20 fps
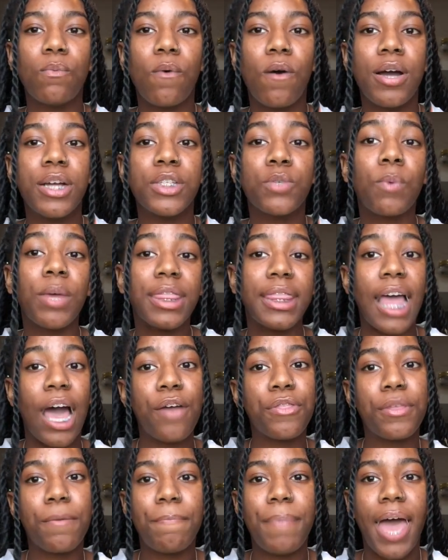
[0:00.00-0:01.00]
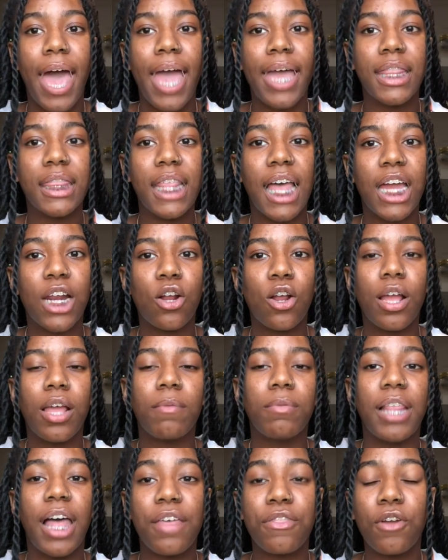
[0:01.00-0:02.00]
ones without the patent
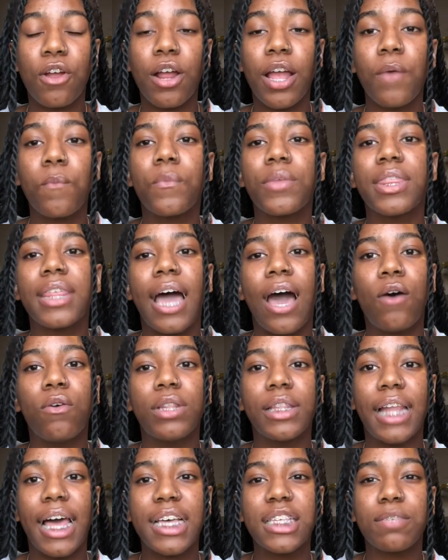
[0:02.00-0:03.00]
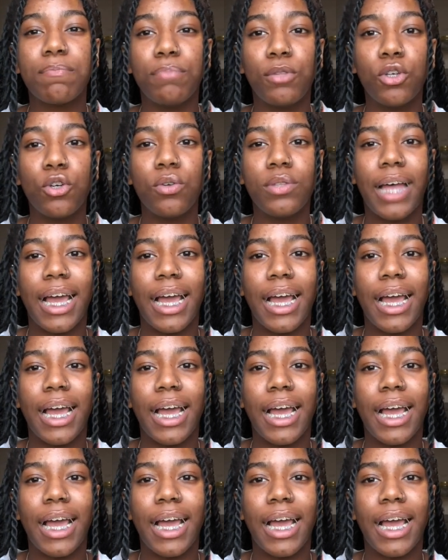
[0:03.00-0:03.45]
leather and without less blue,